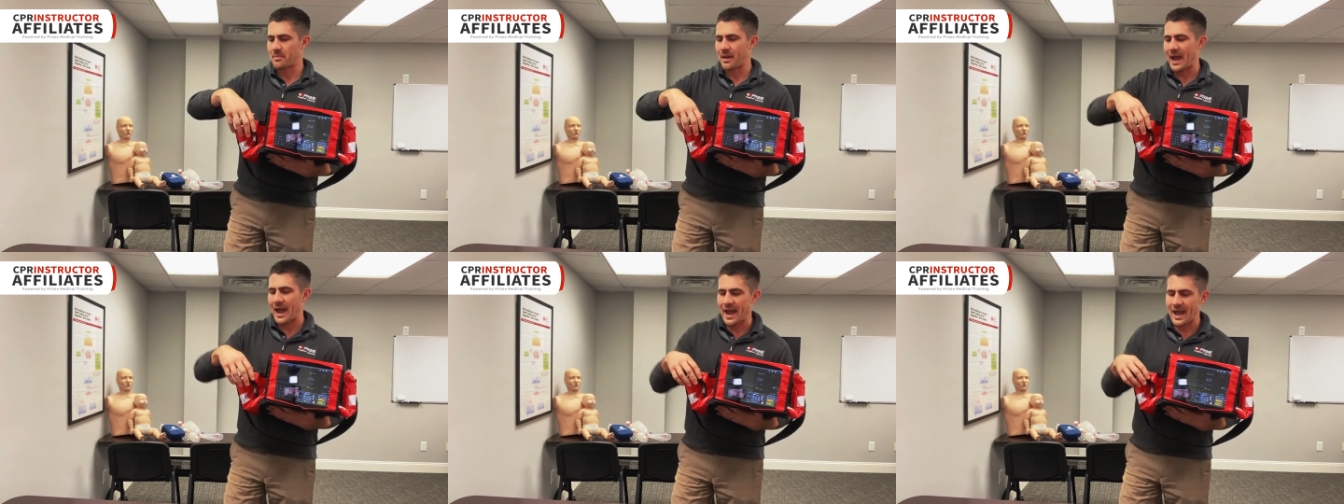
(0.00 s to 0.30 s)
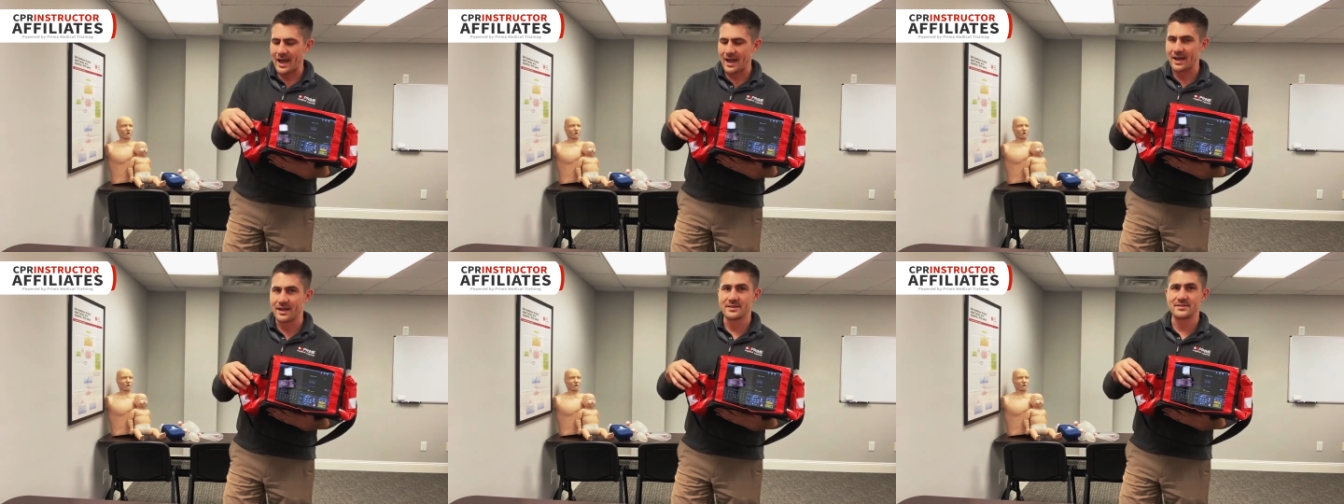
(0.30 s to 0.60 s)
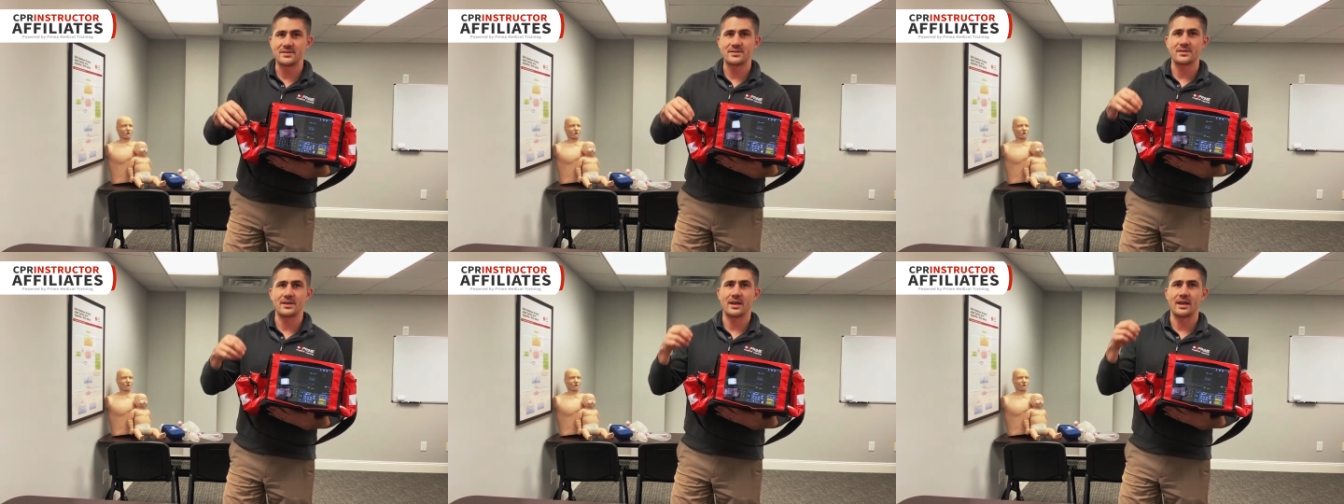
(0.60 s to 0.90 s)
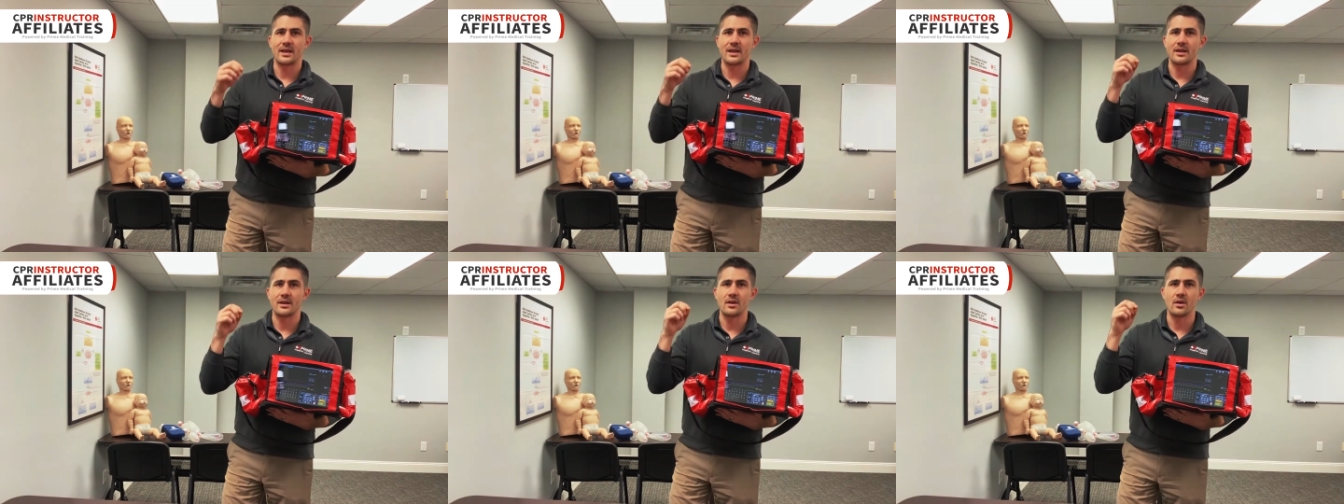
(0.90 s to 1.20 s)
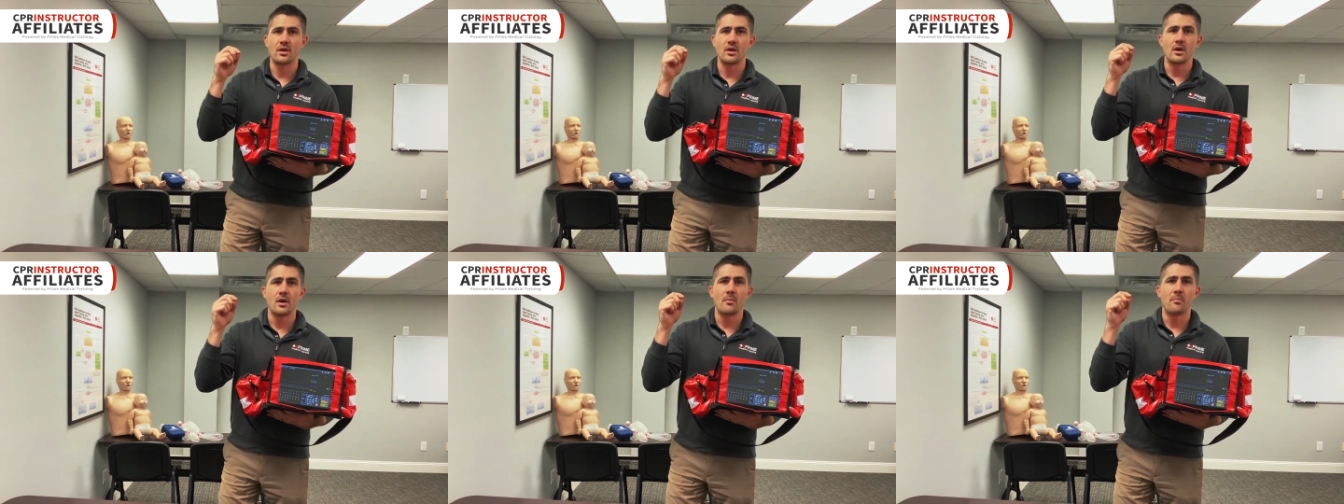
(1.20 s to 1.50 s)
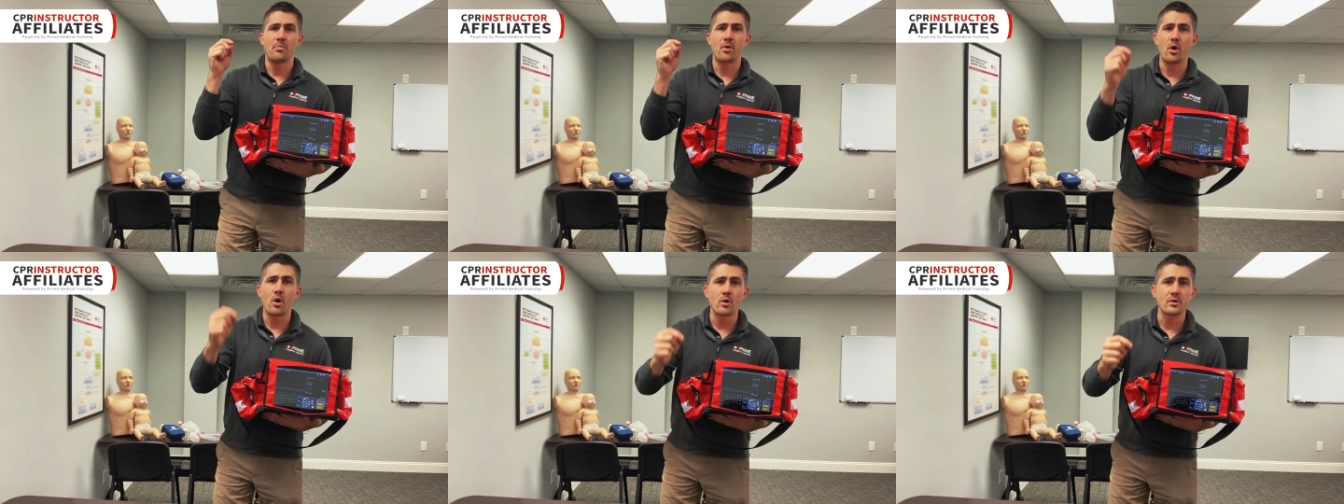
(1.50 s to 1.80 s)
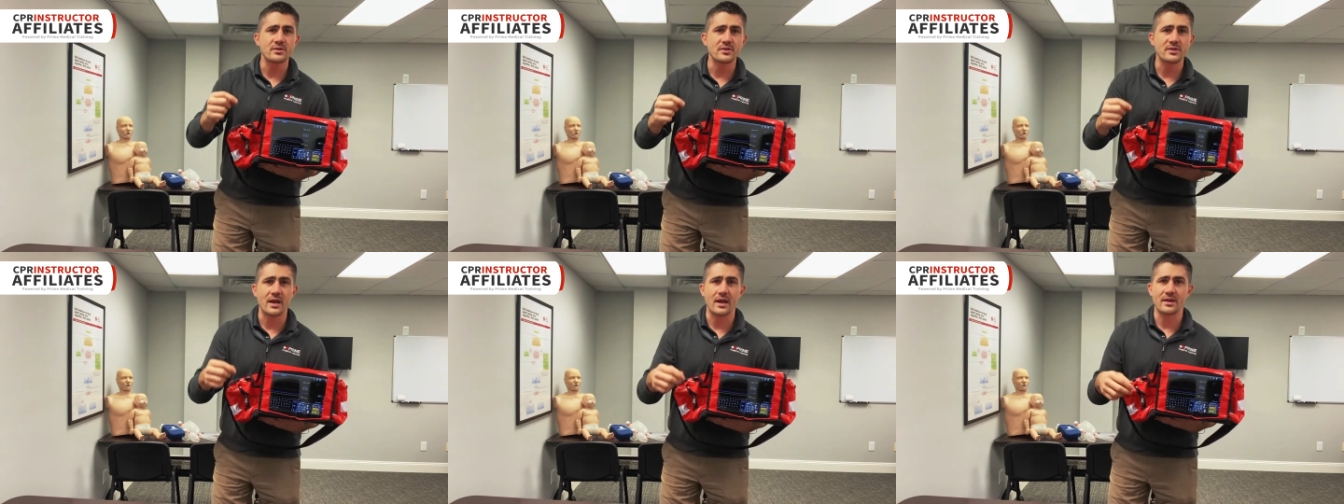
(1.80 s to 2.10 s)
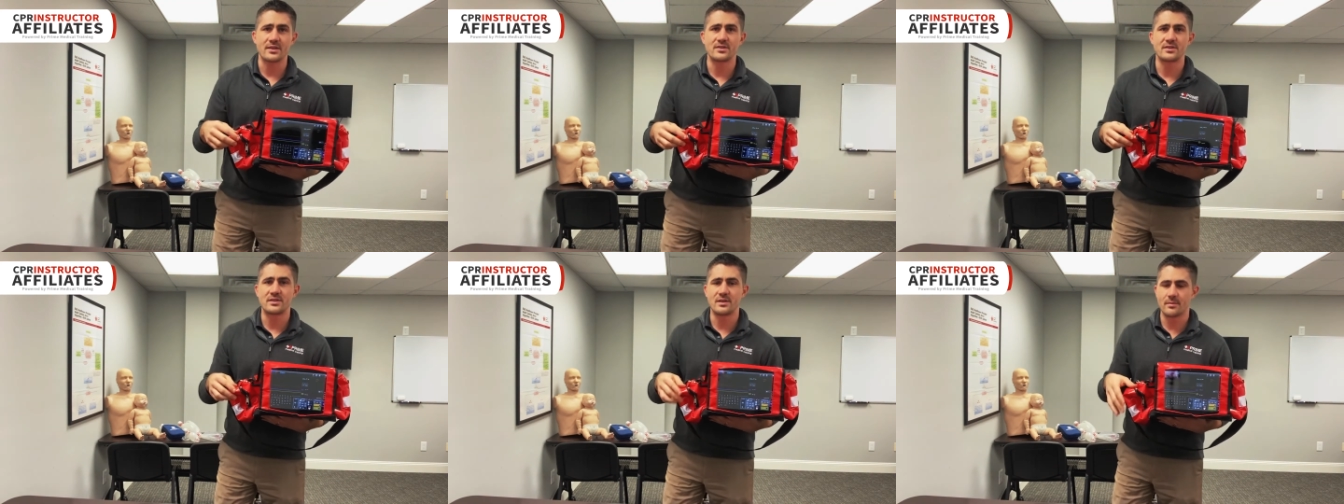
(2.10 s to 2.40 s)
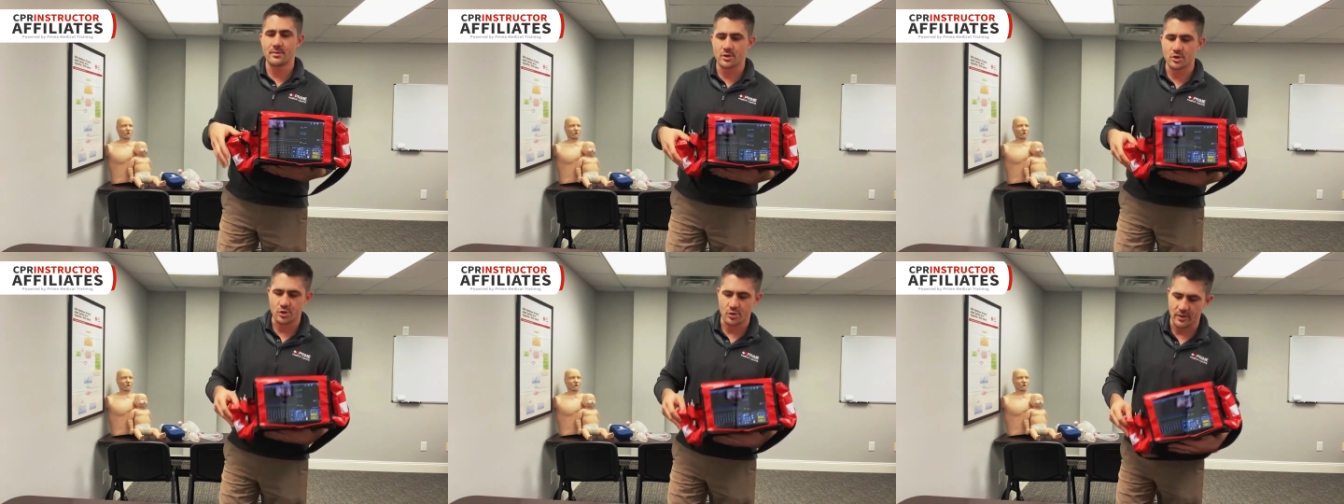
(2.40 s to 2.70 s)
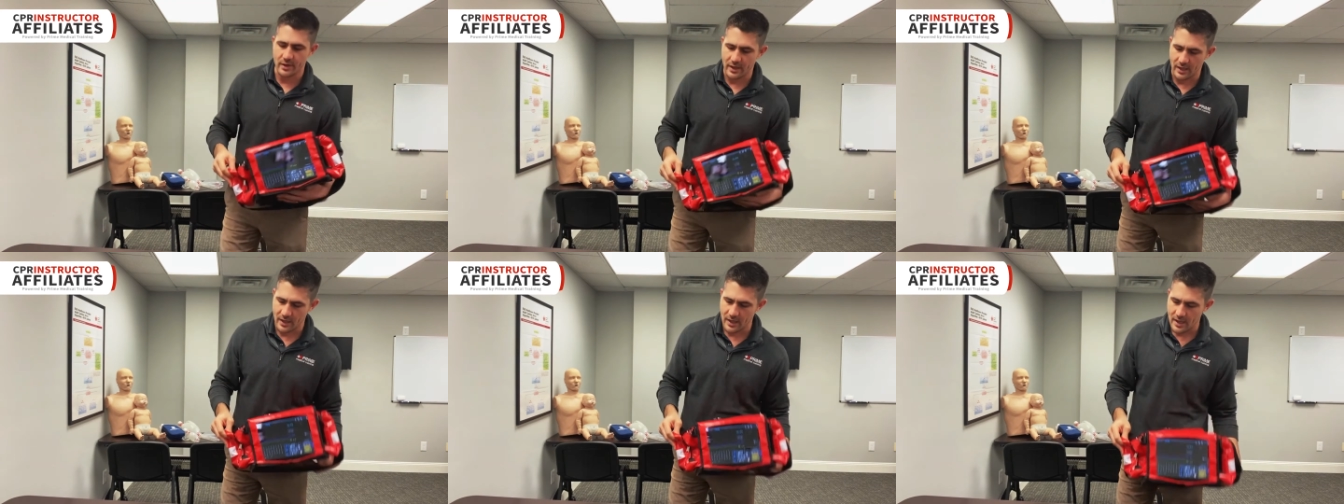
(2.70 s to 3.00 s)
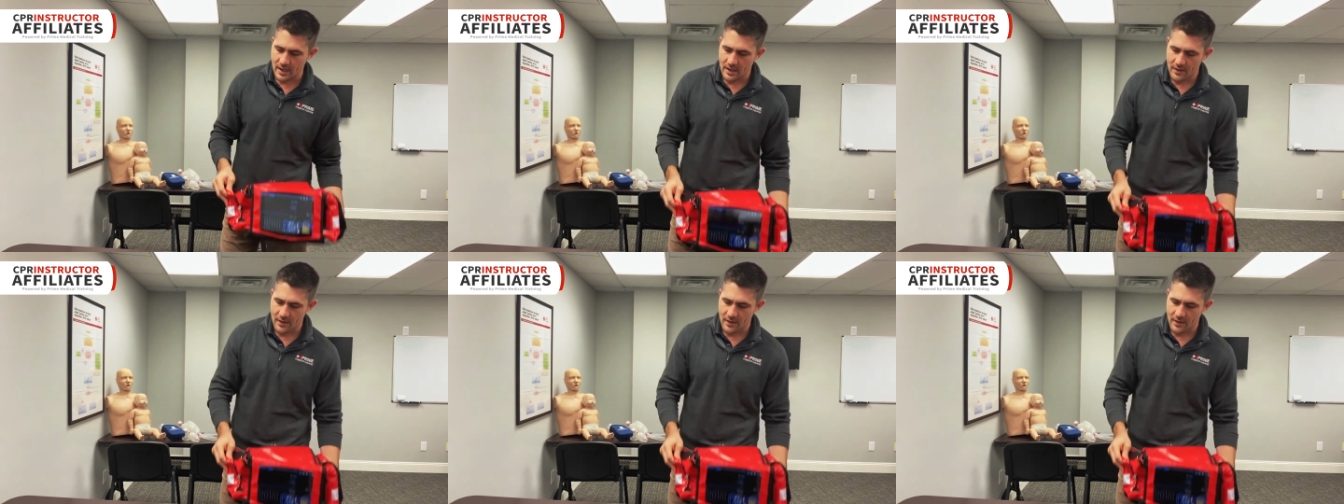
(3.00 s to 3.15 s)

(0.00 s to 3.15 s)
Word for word: pads and pulse oximetry.